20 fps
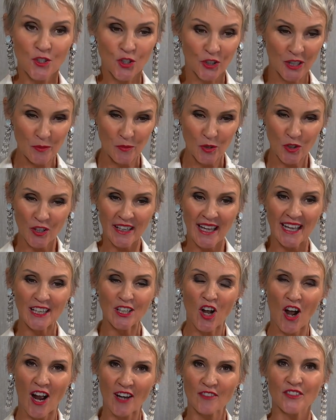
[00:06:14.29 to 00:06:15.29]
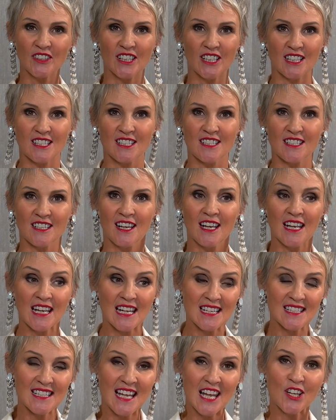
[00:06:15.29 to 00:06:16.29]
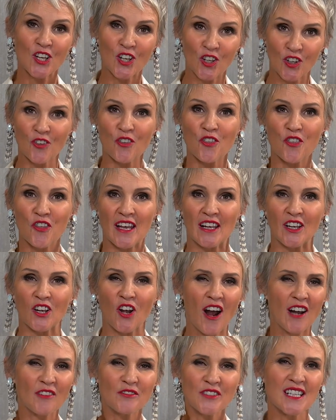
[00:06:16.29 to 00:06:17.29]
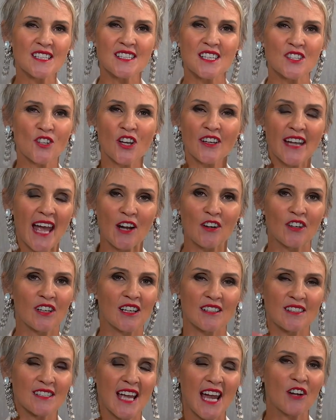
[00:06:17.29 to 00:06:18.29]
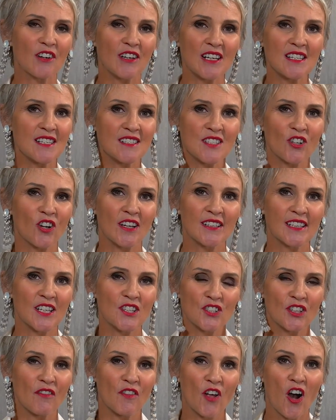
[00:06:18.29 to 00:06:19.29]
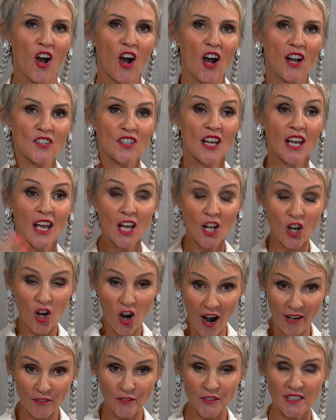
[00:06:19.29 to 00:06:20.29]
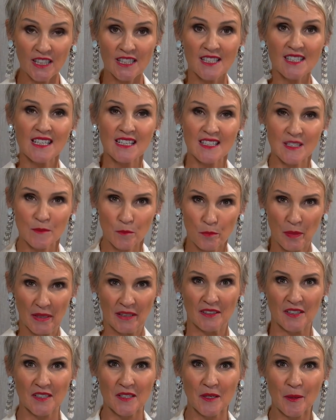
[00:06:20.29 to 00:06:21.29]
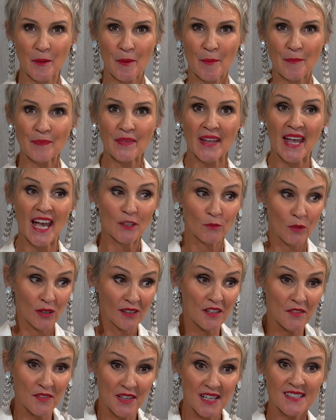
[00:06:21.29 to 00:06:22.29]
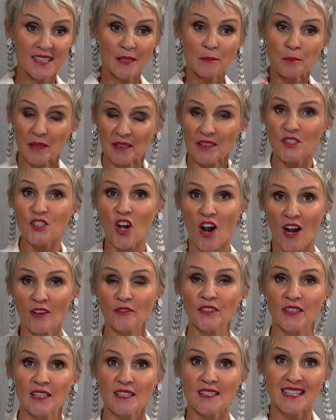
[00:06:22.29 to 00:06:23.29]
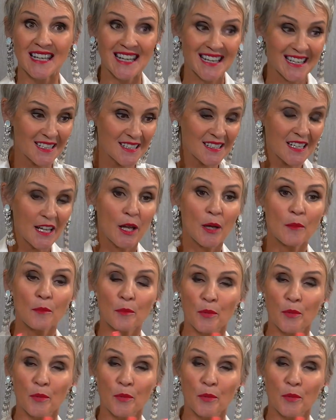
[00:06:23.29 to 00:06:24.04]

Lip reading: To communicate confidence is a good thing. Confidence is not arrogance. Arrogance is a condition of the heart. Confidence is built. And one of the things that builds confidence is